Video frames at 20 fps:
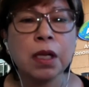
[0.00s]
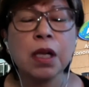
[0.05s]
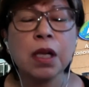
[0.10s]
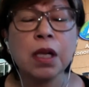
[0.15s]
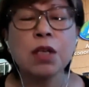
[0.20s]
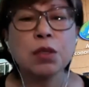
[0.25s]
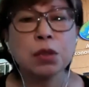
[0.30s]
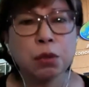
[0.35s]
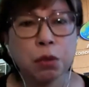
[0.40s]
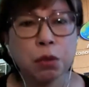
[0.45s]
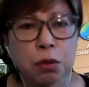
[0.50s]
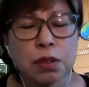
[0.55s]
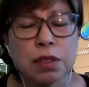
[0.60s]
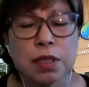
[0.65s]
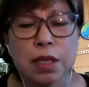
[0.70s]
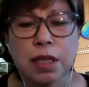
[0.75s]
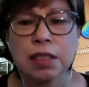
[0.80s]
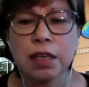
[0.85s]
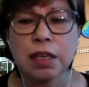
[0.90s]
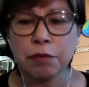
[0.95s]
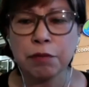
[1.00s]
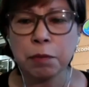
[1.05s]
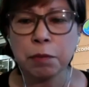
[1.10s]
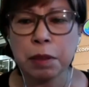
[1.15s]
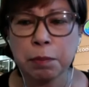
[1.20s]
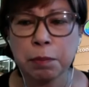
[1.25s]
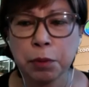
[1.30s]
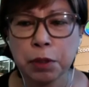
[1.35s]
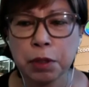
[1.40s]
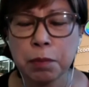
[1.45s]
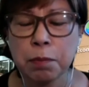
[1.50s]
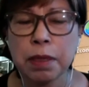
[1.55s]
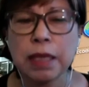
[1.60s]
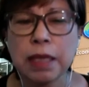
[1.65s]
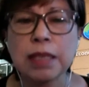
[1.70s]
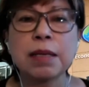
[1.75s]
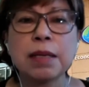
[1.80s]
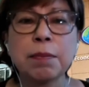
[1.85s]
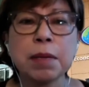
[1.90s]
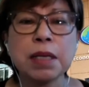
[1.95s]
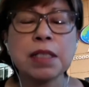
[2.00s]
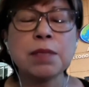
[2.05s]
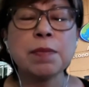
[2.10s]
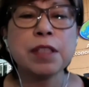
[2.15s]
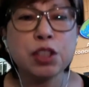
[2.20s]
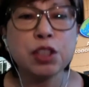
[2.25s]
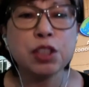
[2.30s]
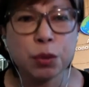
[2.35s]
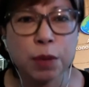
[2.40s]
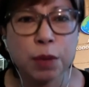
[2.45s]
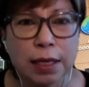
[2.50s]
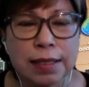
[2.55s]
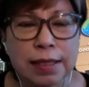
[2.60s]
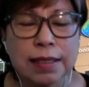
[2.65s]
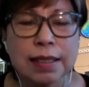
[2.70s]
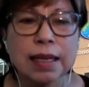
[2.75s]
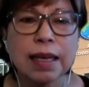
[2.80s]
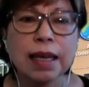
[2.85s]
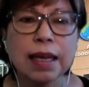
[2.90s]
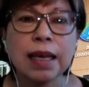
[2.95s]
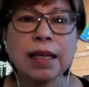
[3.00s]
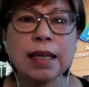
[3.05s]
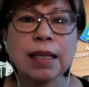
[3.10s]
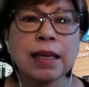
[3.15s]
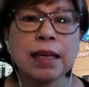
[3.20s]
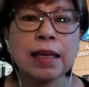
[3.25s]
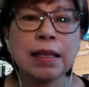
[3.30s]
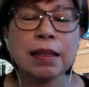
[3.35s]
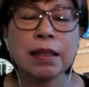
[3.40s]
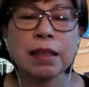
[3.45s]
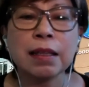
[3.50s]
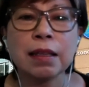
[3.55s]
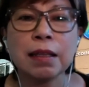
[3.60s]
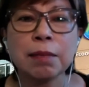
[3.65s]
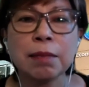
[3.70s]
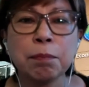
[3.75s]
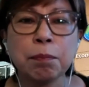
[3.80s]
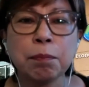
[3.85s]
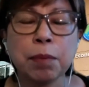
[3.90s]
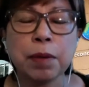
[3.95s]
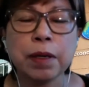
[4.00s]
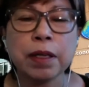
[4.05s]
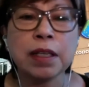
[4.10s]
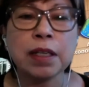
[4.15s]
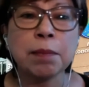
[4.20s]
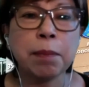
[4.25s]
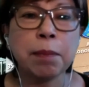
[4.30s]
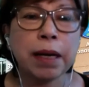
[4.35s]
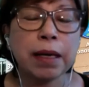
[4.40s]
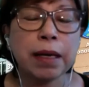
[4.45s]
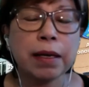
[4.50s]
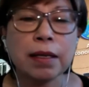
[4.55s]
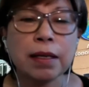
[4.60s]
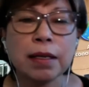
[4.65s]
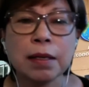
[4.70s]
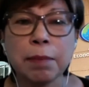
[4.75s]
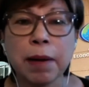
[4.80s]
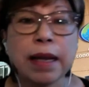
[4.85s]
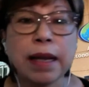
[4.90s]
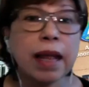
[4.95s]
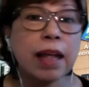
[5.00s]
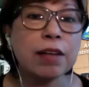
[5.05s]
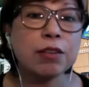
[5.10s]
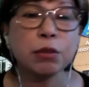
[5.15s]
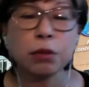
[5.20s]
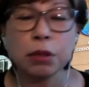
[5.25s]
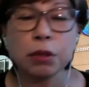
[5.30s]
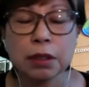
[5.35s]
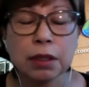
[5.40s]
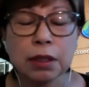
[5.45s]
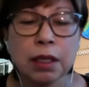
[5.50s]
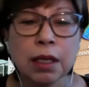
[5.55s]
So those things have to be put in place. There must be trust in the bilateral